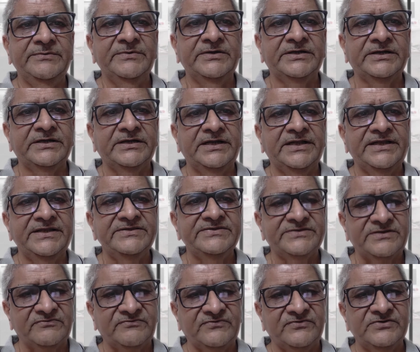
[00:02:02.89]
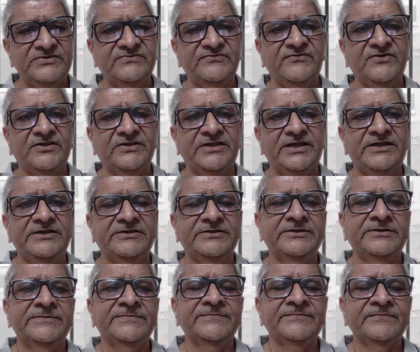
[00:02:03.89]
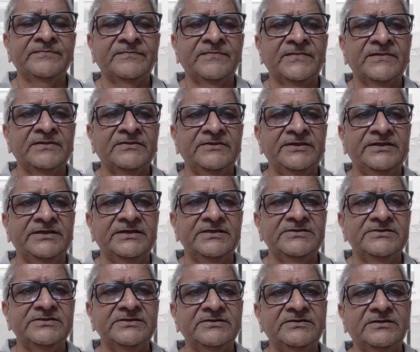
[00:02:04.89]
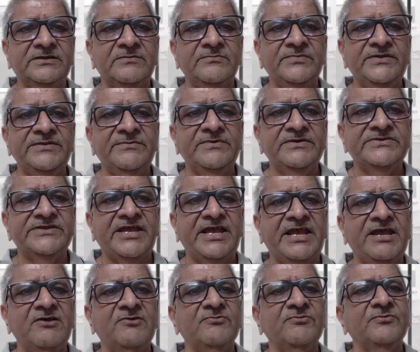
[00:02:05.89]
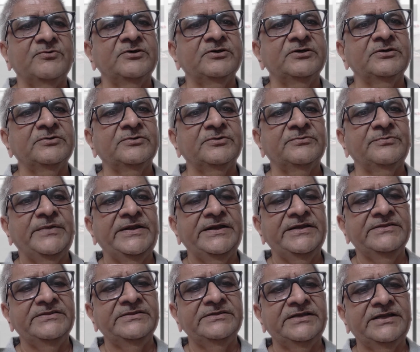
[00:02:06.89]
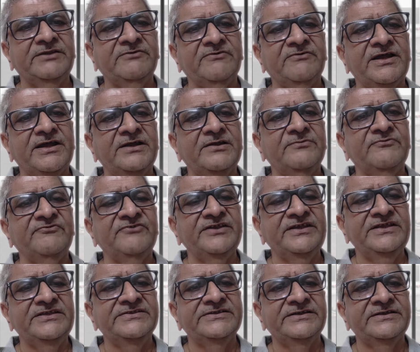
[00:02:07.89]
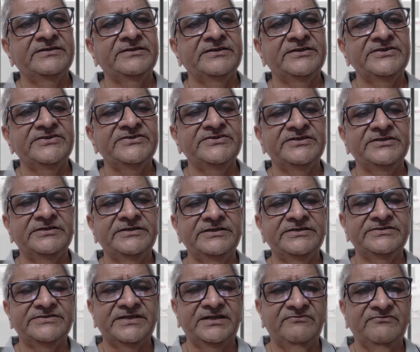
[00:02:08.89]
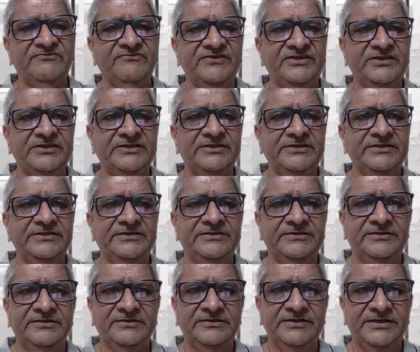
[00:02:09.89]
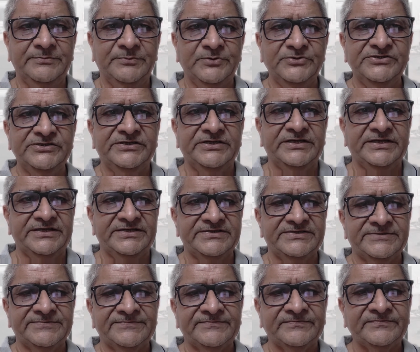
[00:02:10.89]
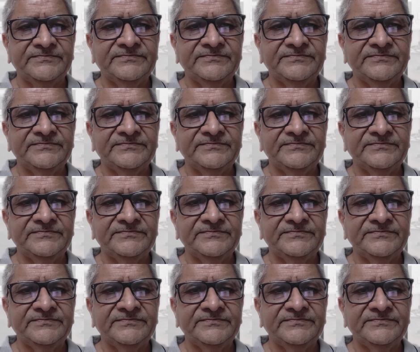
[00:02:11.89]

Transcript: dematerialized. Of course, for that the concerned company must have paid the required fees and registered itself with the depositories.